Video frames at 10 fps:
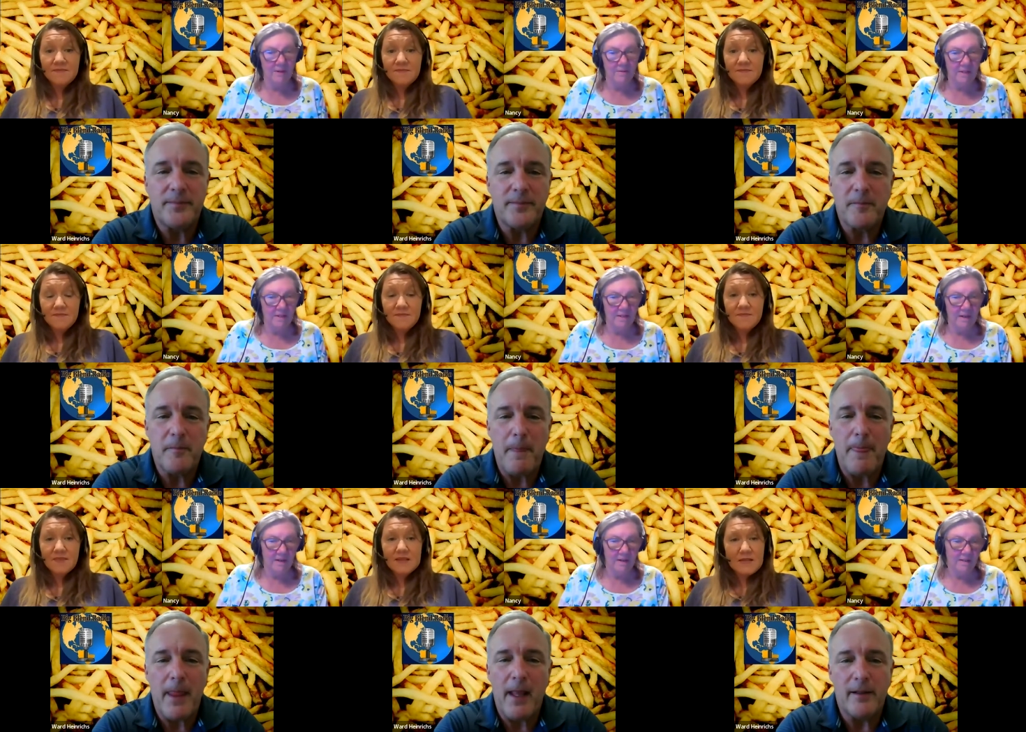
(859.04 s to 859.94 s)
Speaker 1: very.
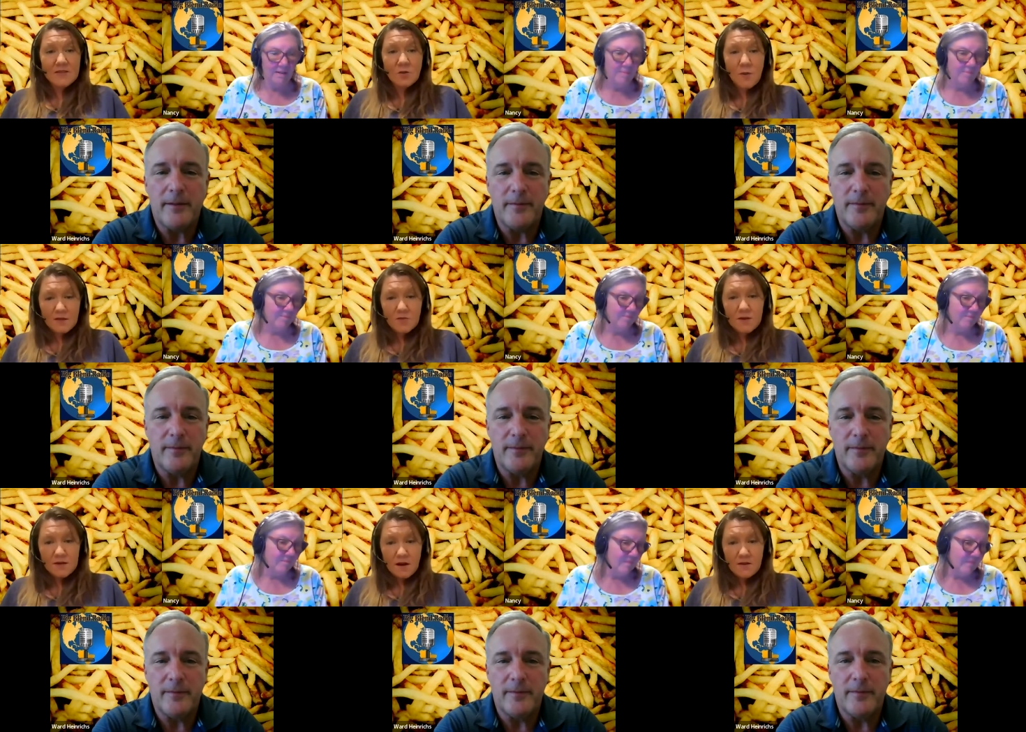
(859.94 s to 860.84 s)
Is it um, twenty three
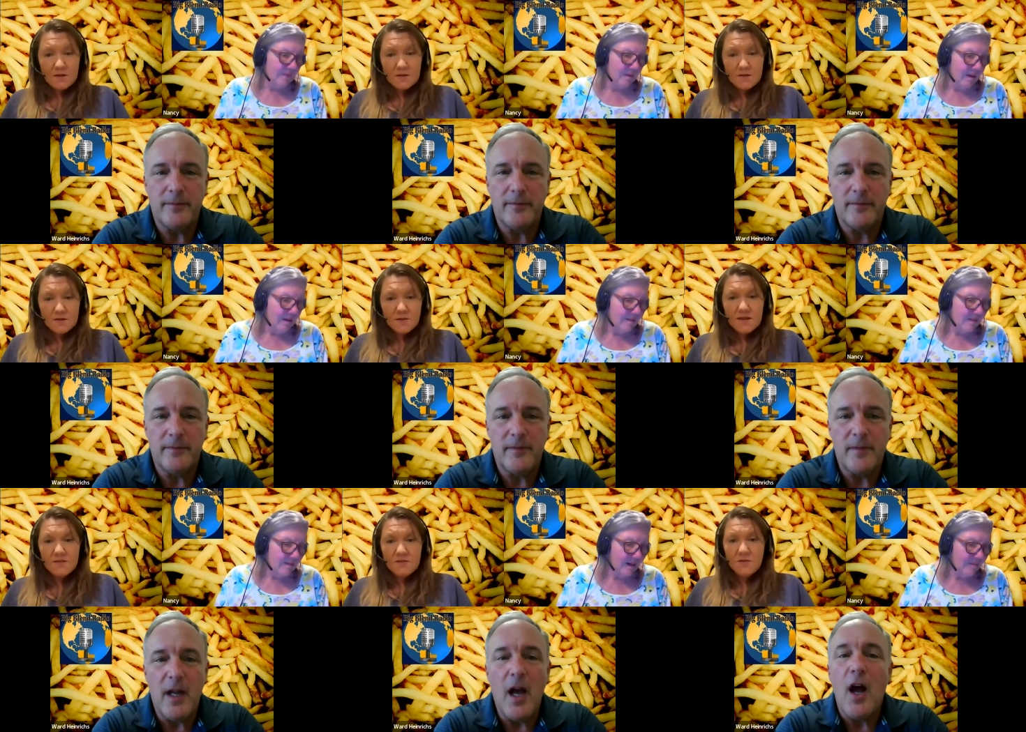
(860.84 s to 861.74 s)
dollars? Twenty
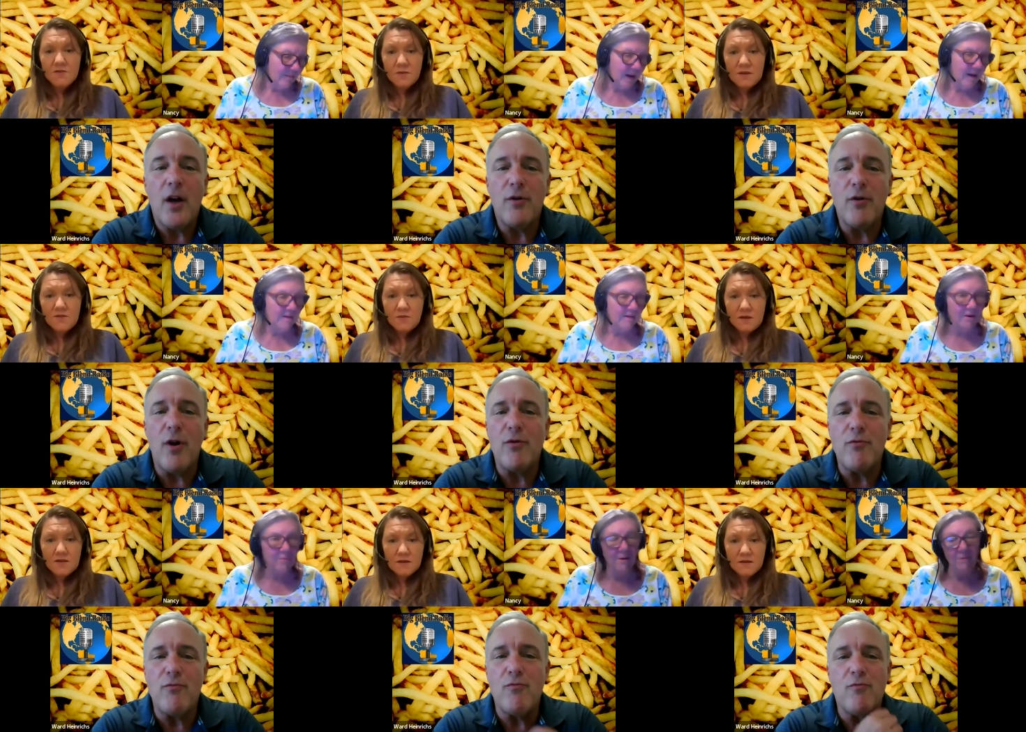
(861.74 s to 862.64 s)
two. Um, I don't
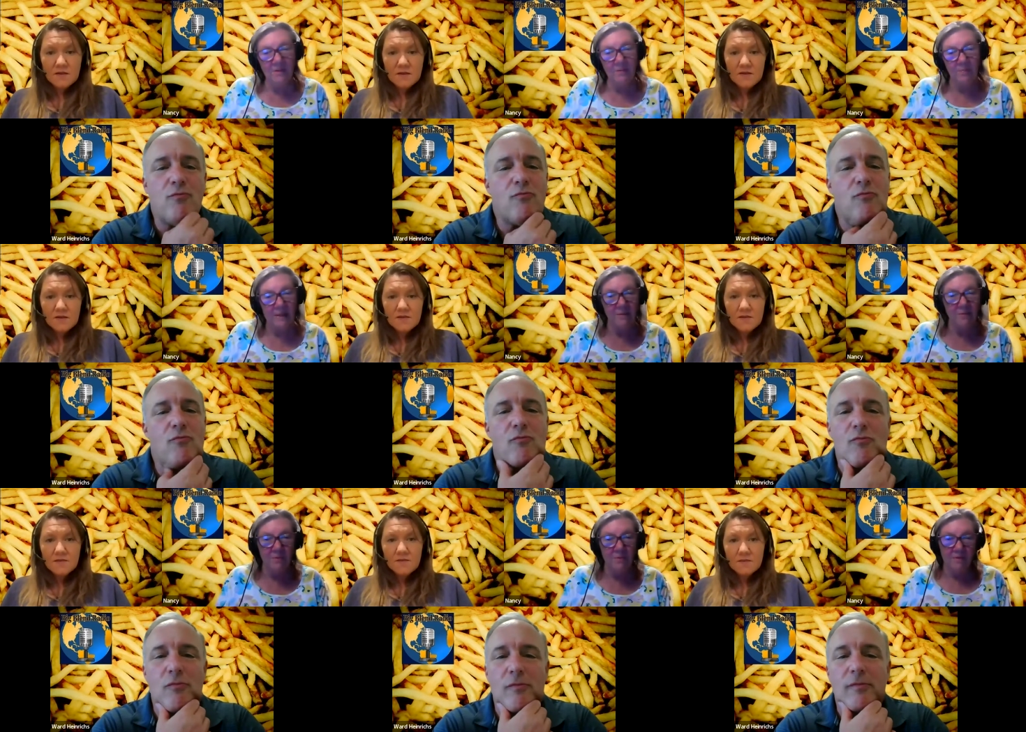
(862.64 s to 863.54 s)
know what would be the
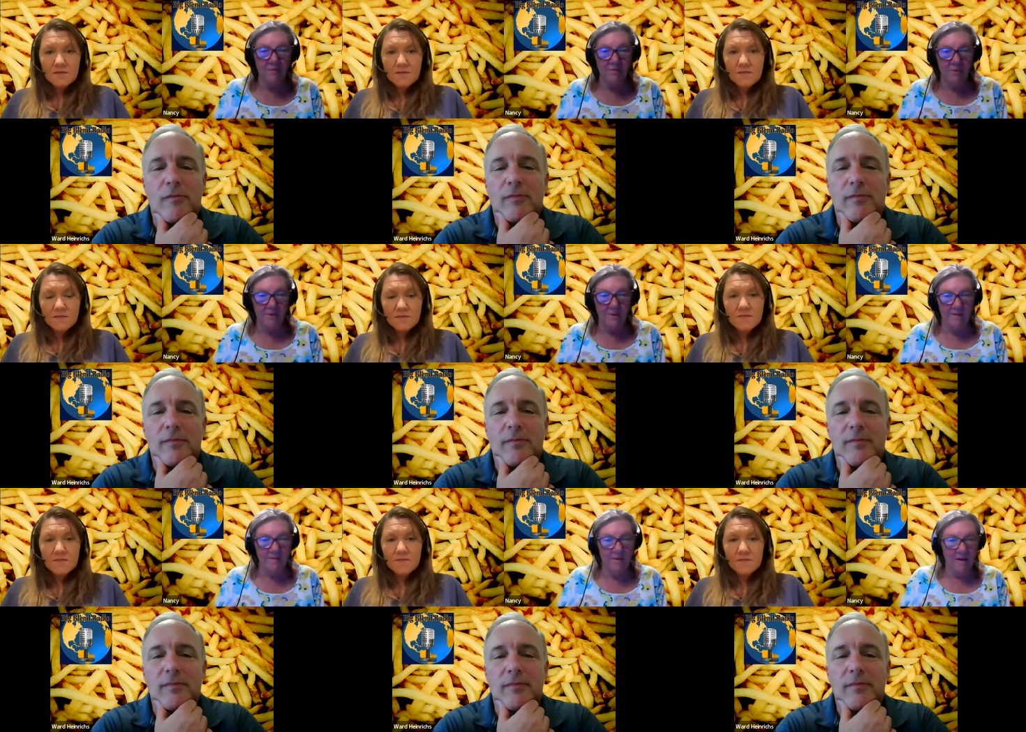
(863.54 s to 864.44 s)
word for.
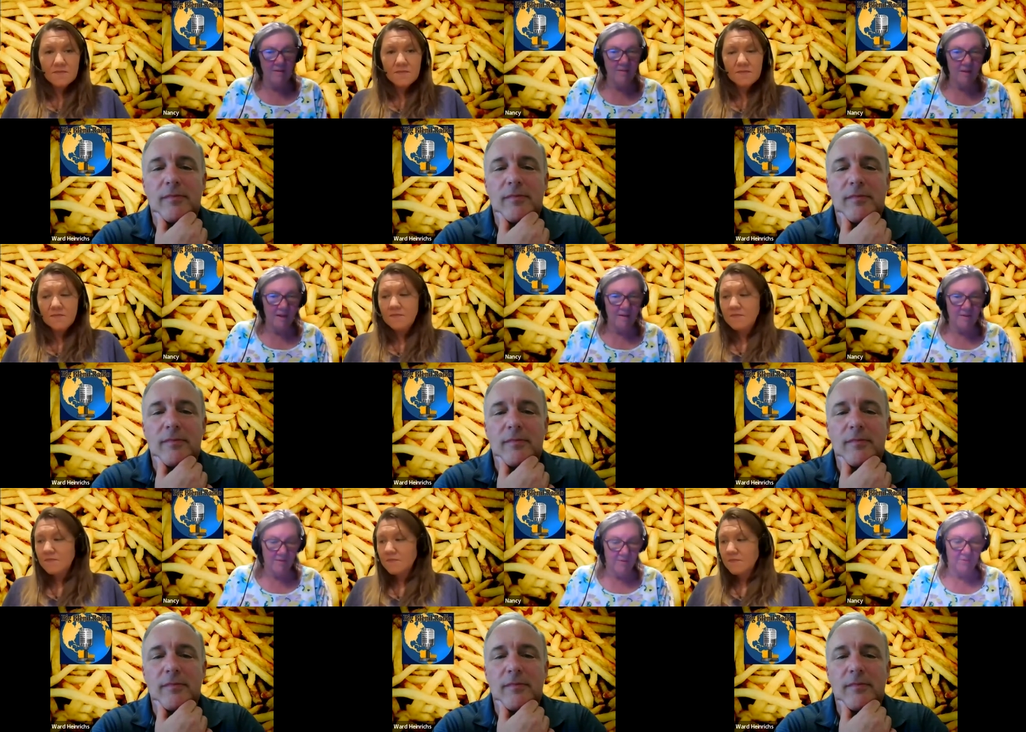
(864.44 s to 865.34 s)
It's not
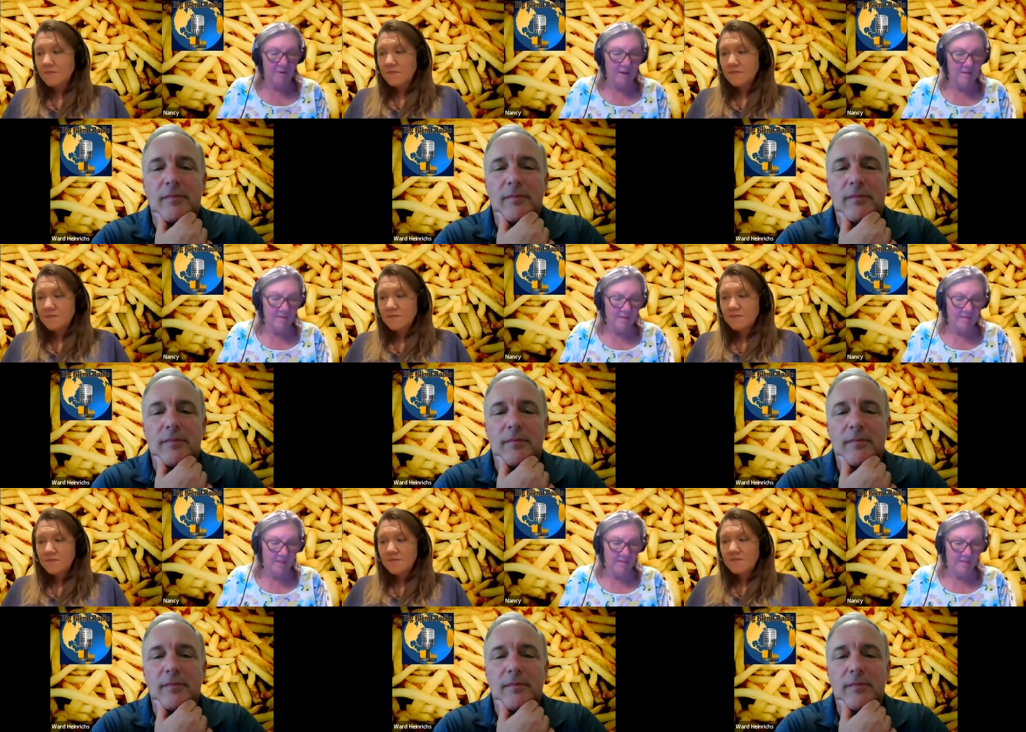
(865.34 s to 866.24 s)
sexist or
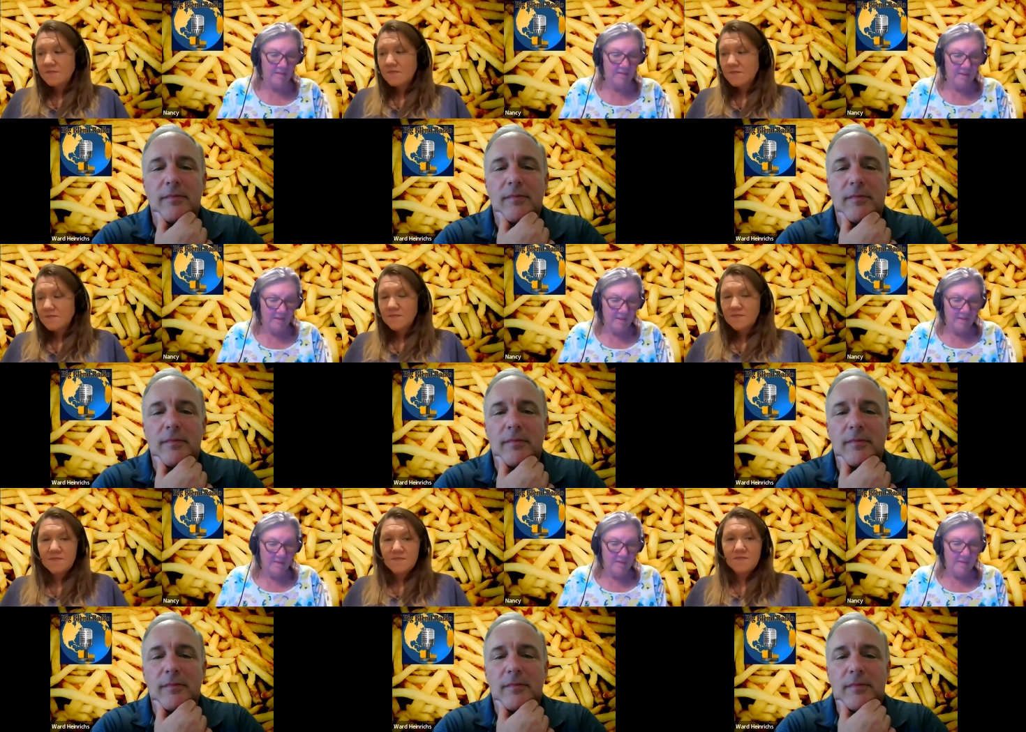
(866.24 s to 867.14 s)
racist. It's
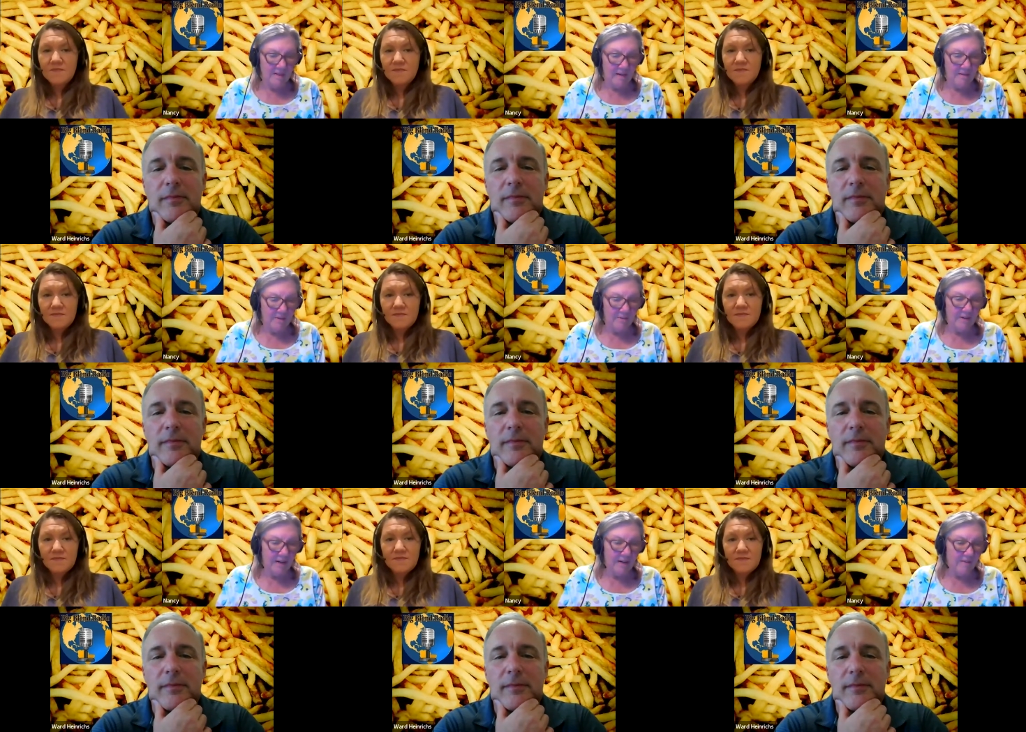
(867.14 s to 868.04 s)

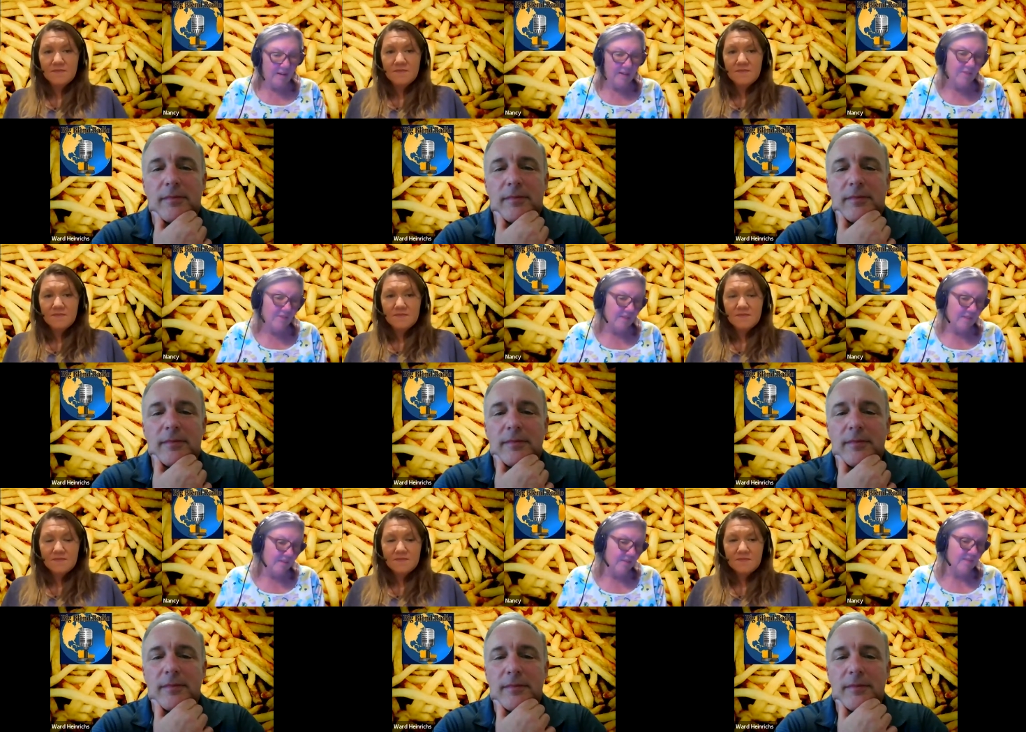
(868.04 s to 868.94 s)

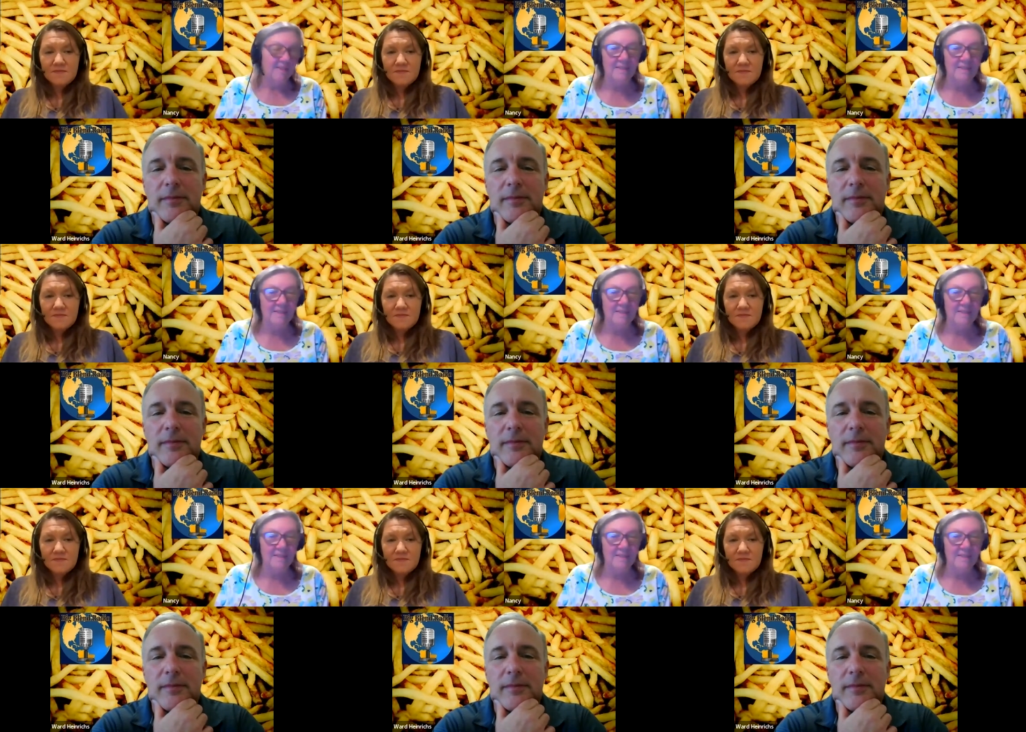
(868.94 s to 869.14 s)
categorizationist.